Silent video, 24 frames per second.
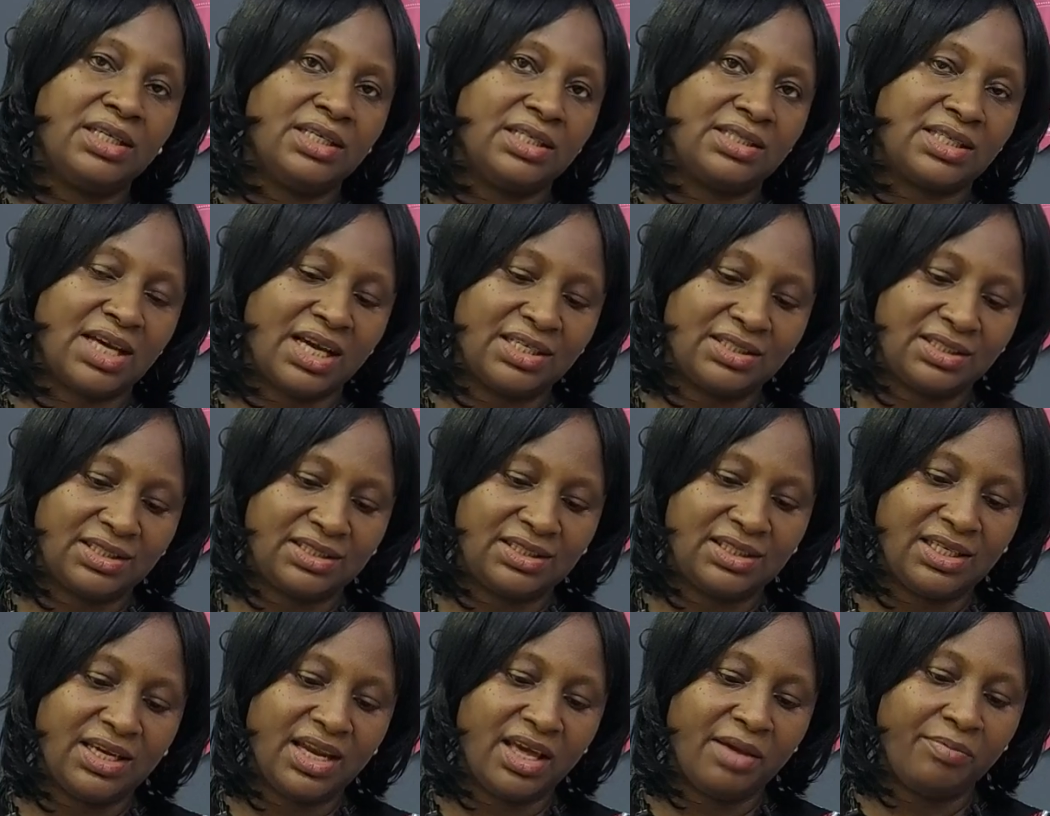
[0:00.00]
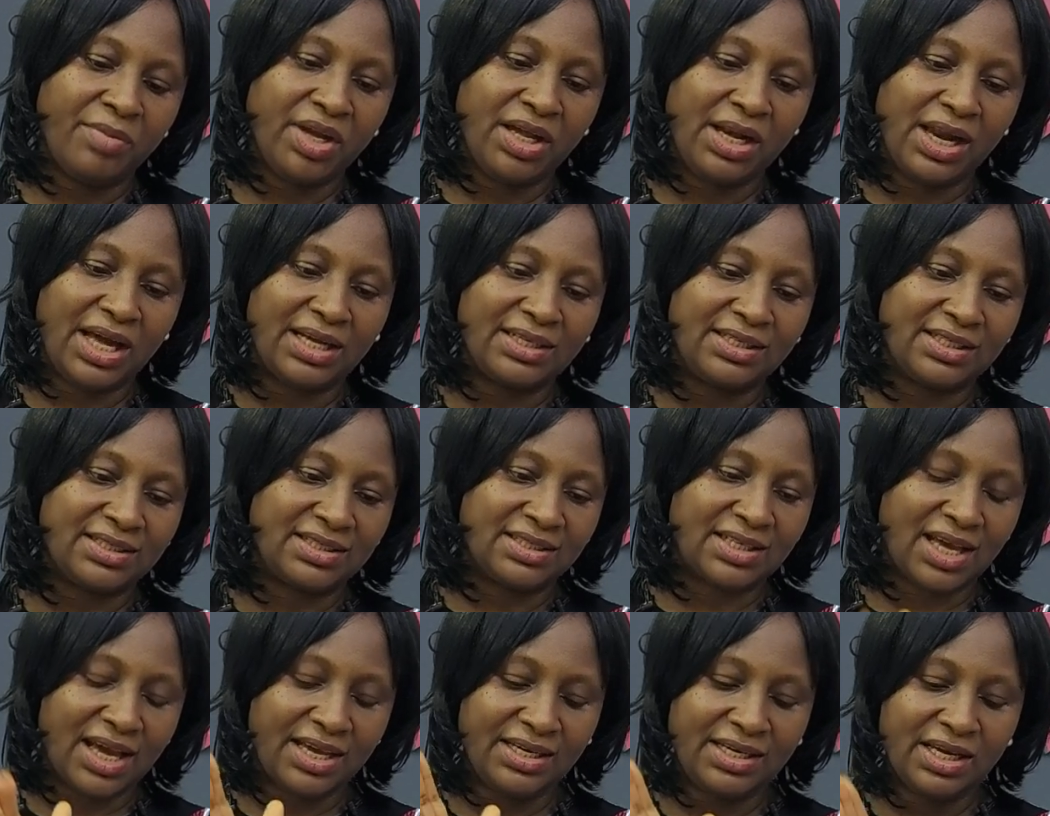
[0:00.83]
It has it in ml at the
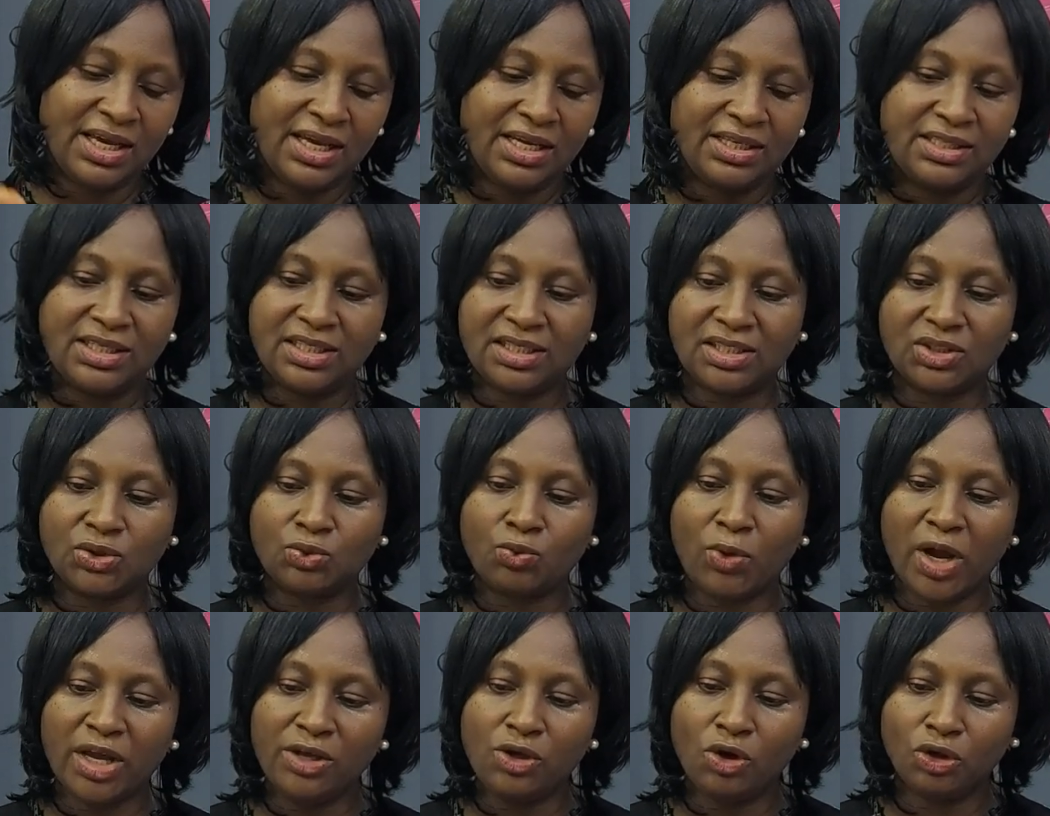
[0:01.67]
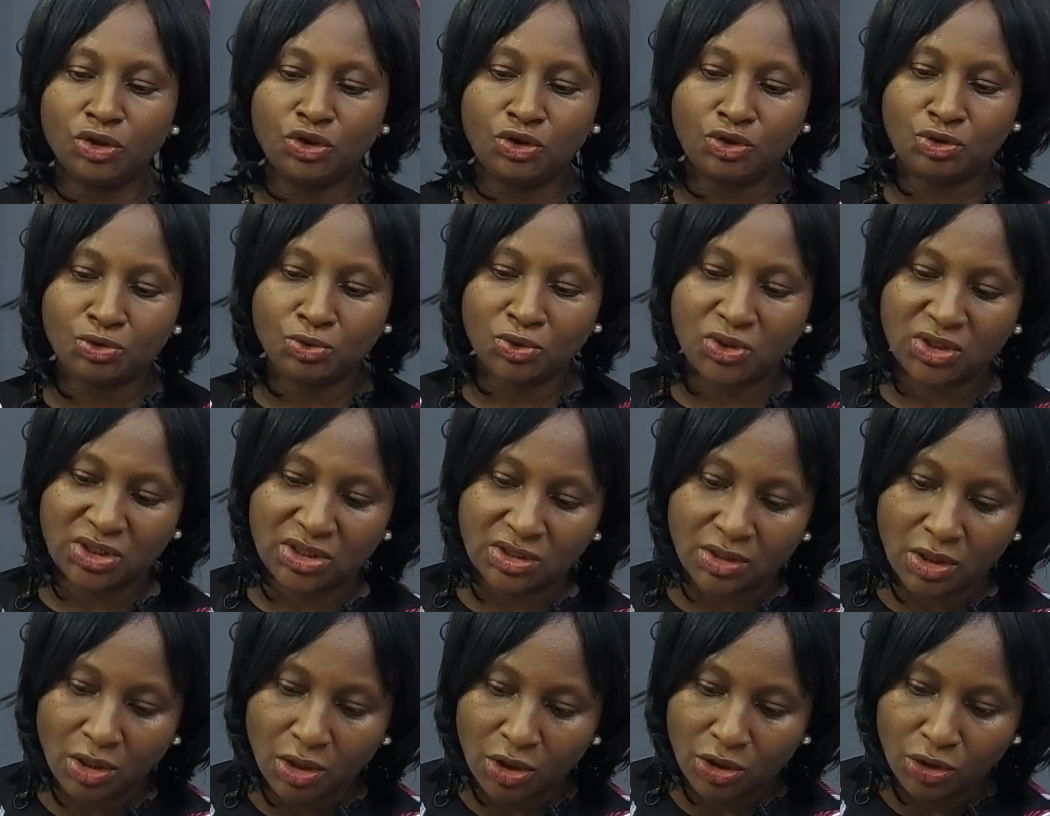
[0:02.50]
side. This is where your
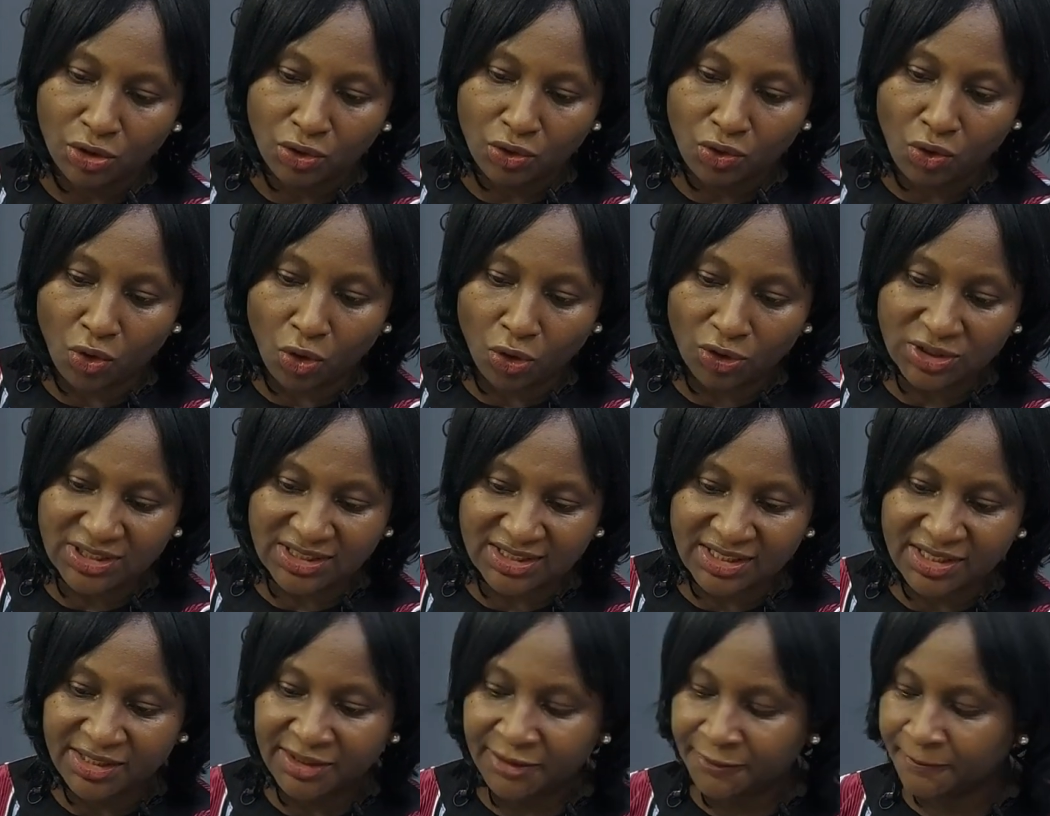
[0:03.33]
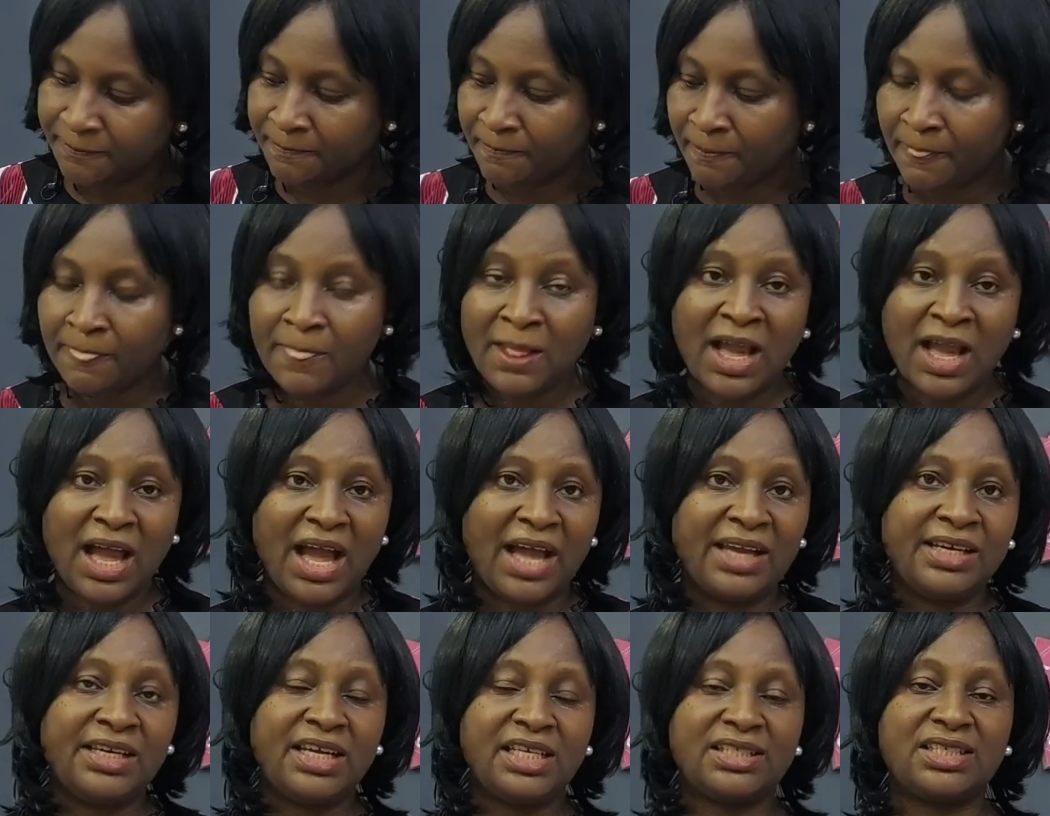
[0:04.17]
juice goes in,
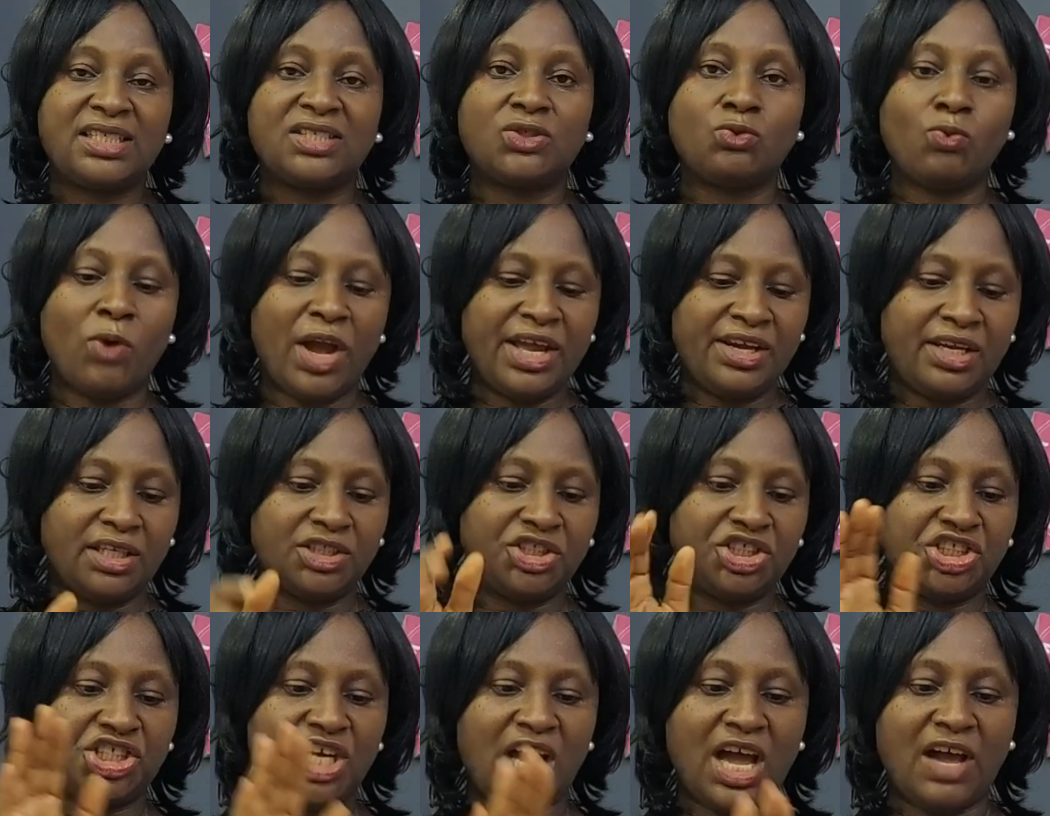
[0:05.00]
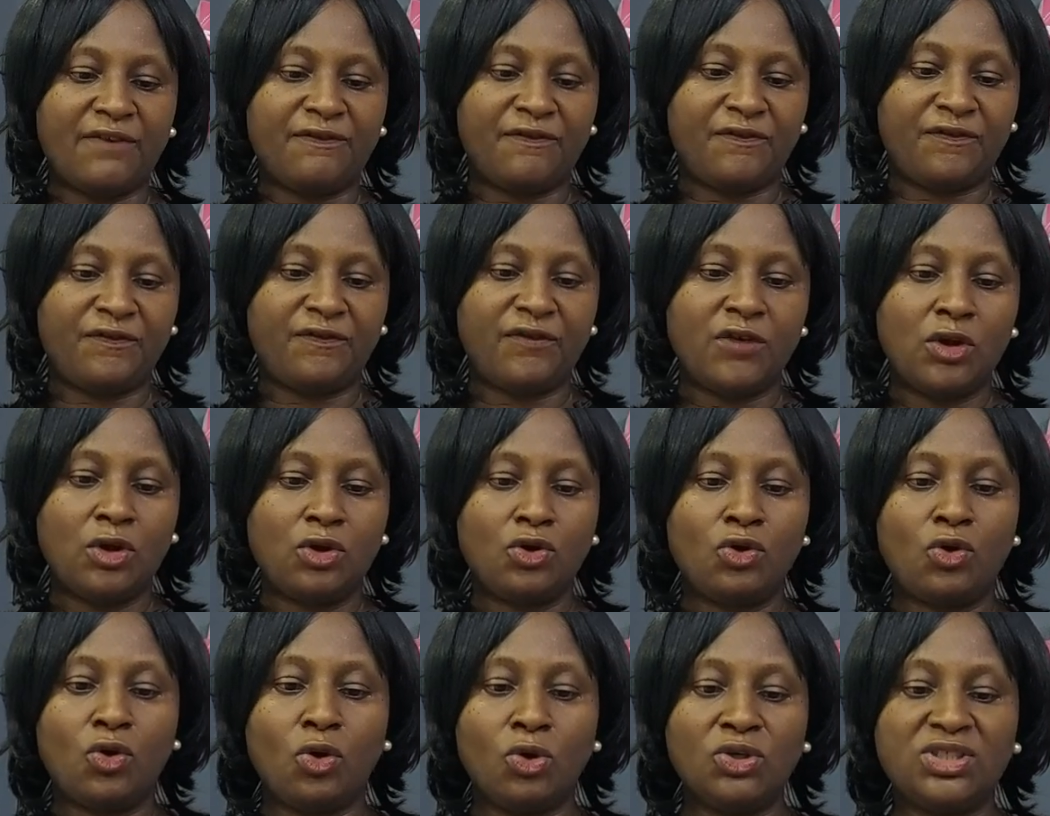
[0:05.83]
and this is where the shaft
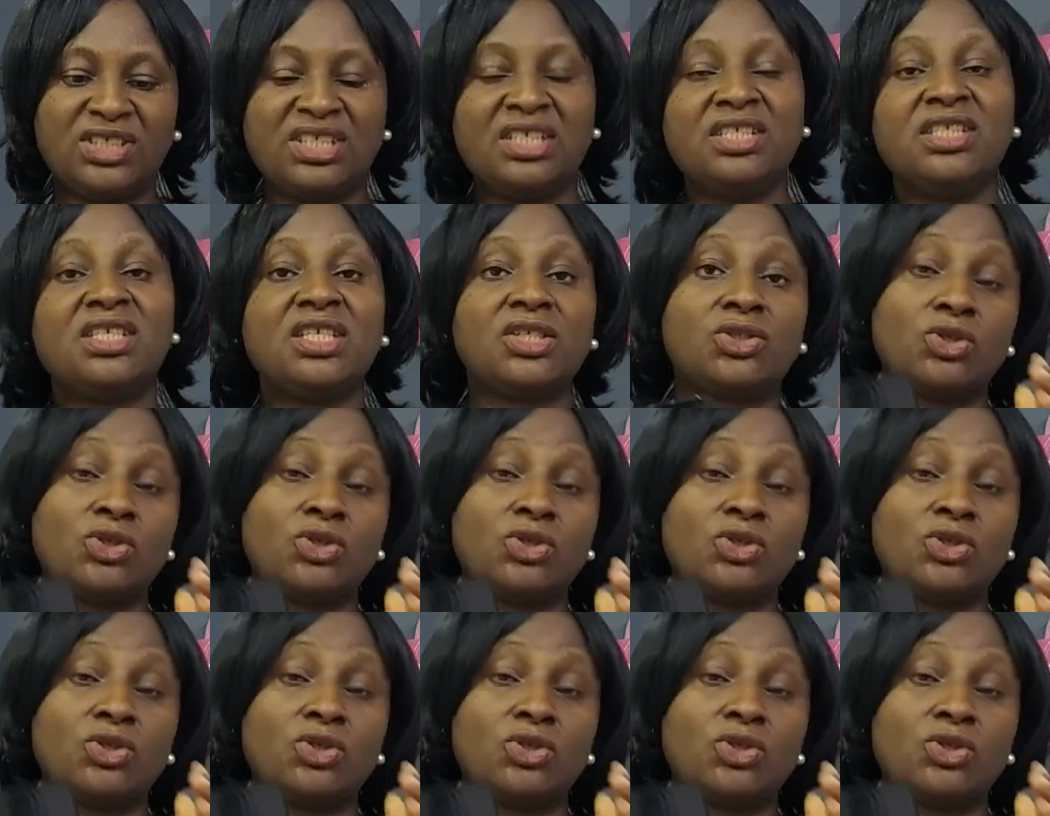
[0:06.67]
goes in.